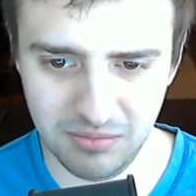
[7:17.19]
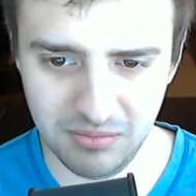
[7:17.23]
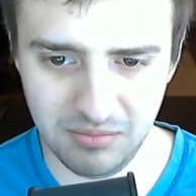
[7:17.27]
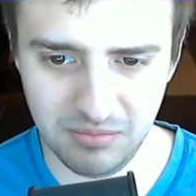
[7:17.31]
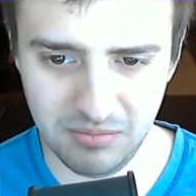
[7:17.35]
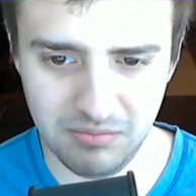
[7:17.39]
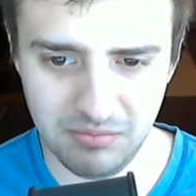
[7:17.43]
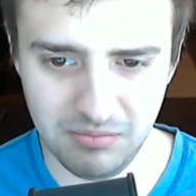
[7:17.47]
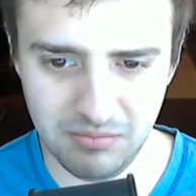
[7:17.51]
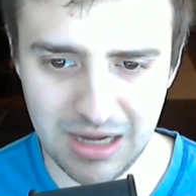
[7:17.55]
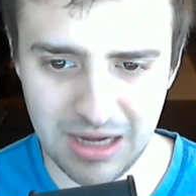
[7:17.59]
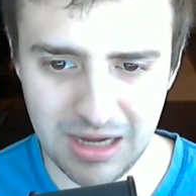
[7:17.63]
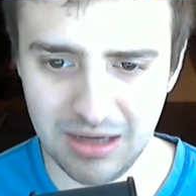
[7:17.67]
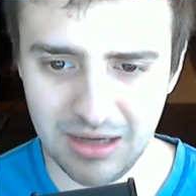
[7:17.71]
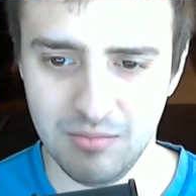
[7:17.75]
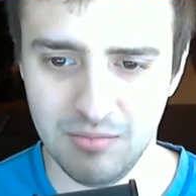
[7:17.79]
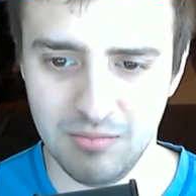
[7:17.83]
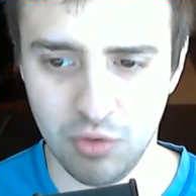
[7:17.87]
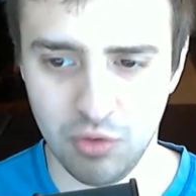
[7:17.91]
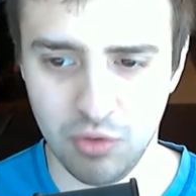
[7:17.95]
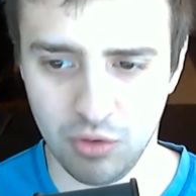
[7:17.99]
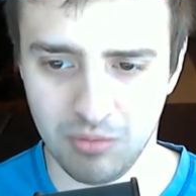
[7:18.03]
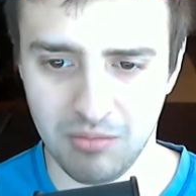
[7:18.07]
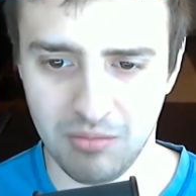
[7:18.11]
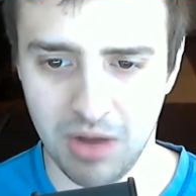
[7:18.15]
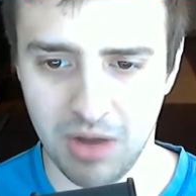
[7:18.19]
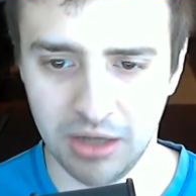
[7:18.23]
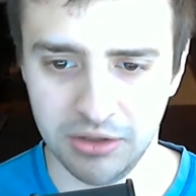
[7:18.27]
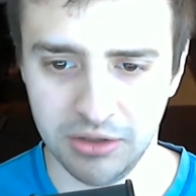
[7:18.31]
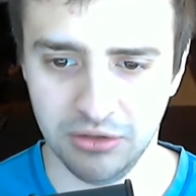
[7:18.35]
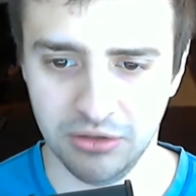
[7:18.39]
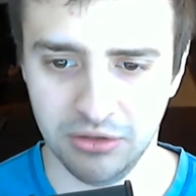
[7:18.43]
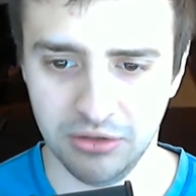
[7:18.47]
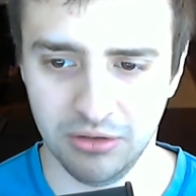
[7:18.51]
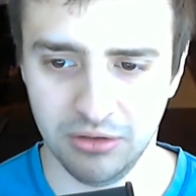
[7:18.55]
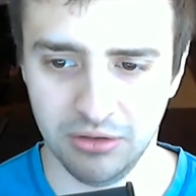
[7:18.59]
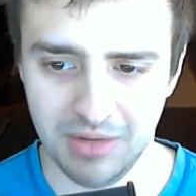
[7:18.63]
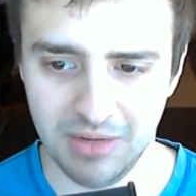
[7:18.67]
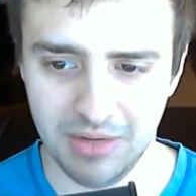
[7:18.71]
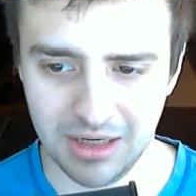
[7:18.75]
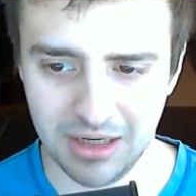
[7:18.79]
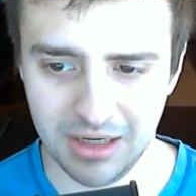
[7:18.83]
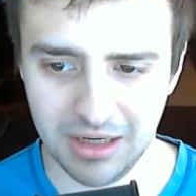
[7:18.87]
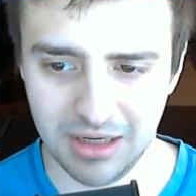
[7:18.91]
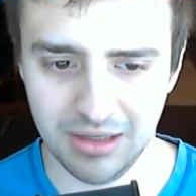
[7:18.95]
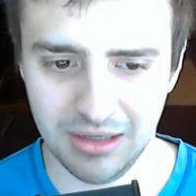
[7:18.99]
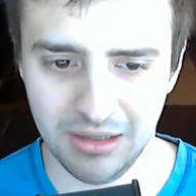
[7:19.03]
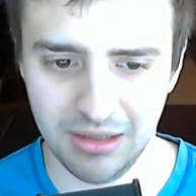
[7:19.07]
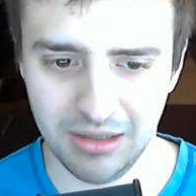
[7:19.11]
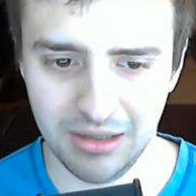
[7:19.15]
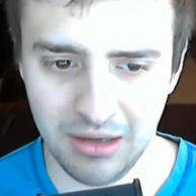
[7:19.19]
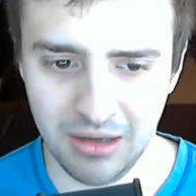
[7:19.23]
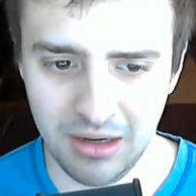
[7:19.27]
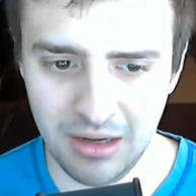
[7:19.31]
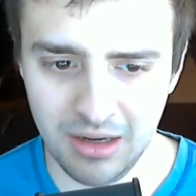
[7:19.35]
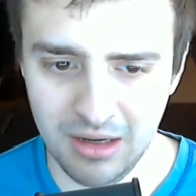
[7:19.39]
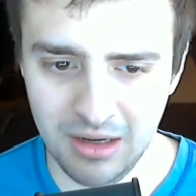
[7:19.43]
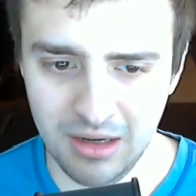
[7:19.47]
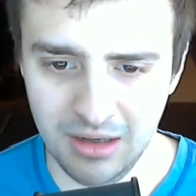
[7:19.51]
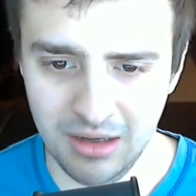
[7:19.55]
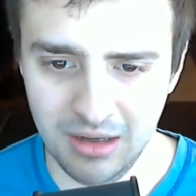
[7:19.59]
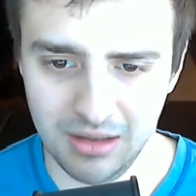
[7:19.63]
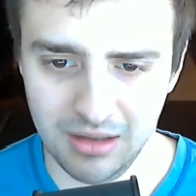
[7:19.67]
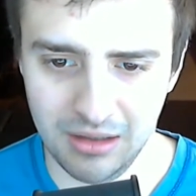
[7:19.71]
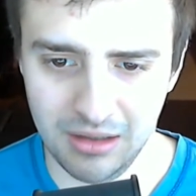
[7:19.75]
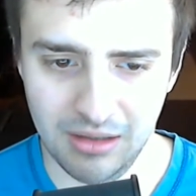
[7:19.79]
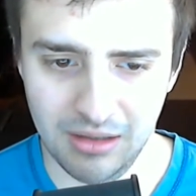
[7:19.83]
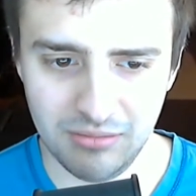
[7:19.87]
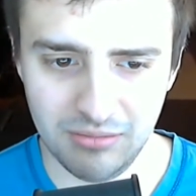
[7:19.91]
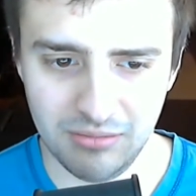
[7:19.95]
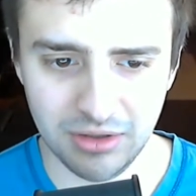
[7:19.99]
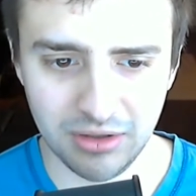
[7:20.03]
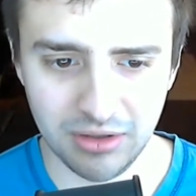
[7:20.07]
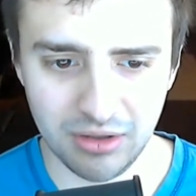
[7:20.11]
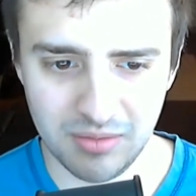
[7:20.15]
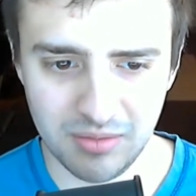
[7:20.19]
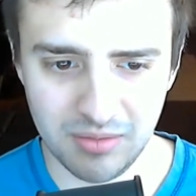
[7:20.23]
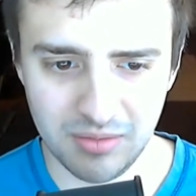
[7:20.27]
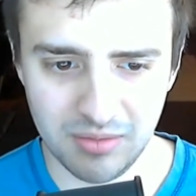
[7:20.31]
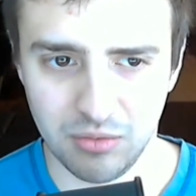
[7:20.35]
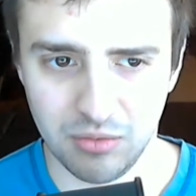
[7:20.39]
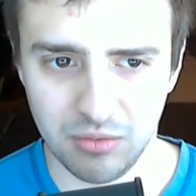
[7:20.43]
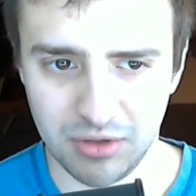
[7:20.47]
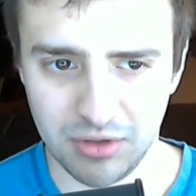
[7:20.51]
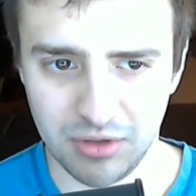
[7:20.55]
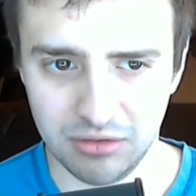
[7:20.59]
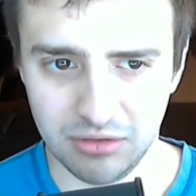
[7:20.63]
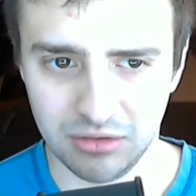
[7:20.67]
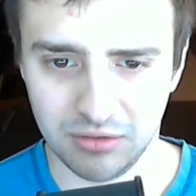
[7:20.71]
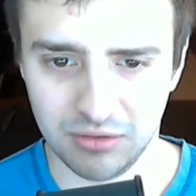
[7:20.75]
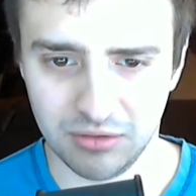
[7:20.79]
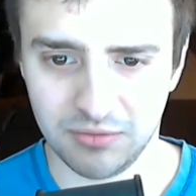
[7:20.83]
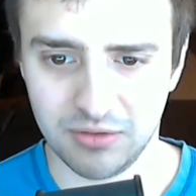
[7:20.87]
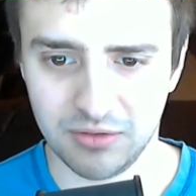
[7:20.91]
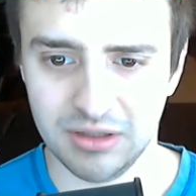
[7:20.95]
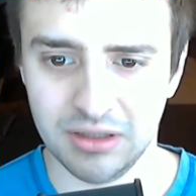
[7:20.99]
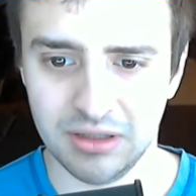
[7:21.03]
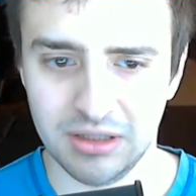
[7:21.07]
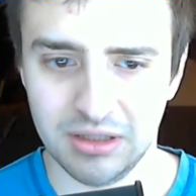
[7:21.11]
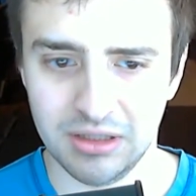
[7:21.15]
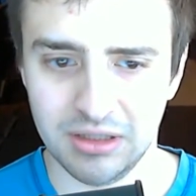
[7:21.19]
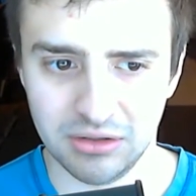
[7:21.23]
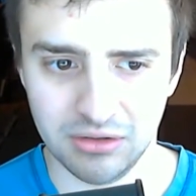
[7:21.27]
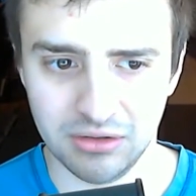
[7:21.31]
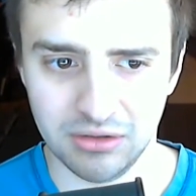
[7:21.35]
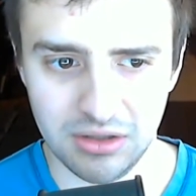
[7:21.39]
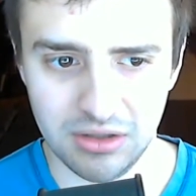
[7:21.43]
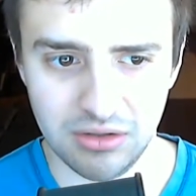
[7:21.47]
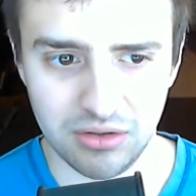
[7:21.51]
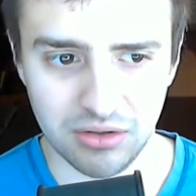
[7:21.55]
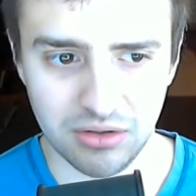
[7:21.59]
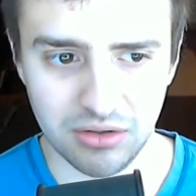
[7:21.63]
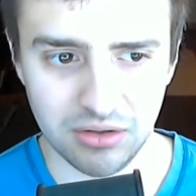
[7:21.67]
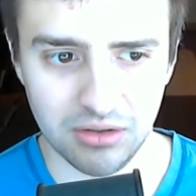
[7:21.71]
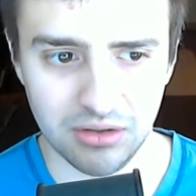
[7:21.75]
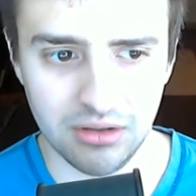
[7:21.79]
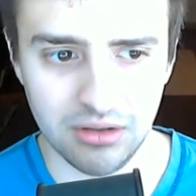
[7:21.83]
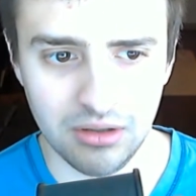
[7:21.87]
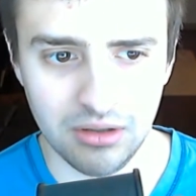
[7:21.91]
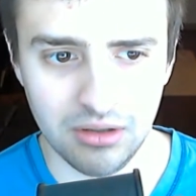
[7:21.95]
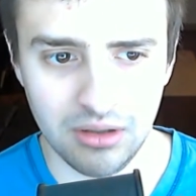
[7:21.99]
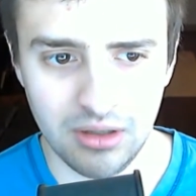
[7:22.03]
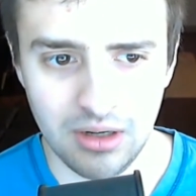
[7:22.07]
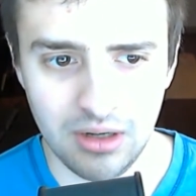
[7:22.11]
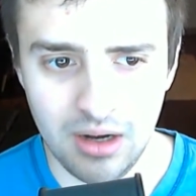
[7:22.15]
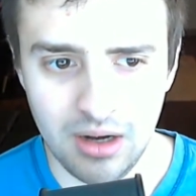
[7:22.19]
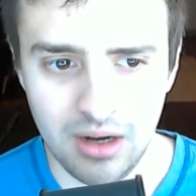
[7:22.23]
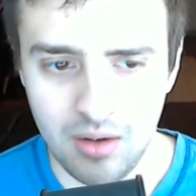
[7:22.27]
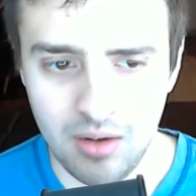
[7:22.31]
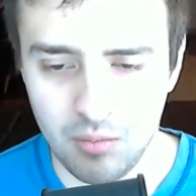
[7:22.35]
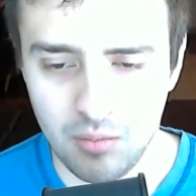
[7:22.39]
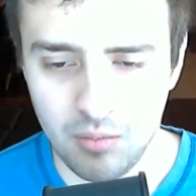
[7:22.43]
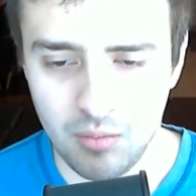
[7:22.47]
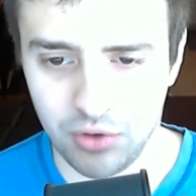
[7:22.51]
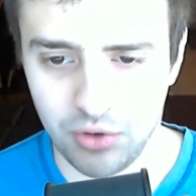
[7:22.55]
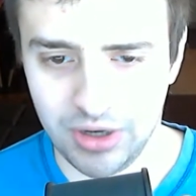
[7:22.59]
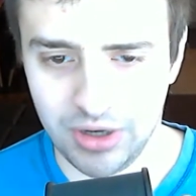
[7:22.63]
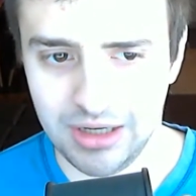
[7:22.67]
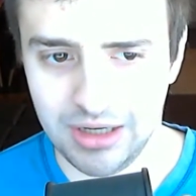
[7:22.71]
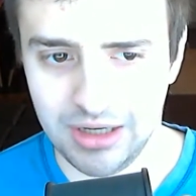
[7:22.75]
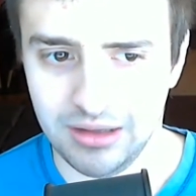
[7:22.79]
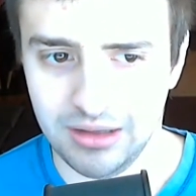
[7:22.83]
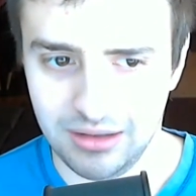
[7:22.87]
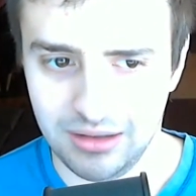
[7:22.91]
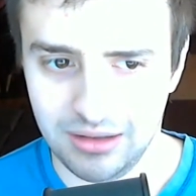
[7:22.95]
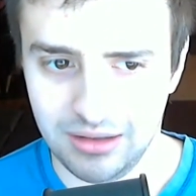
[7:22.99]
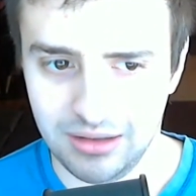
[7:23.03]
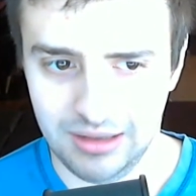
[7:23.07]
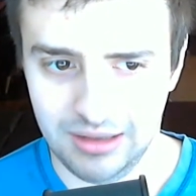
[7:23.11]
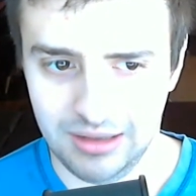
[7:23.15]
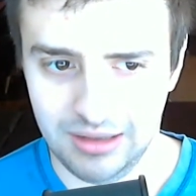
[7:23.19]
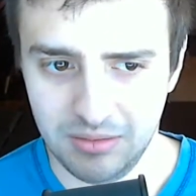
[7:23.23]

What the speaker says: making it more modular, making it a little bit more user-friendly so that you could bring in things.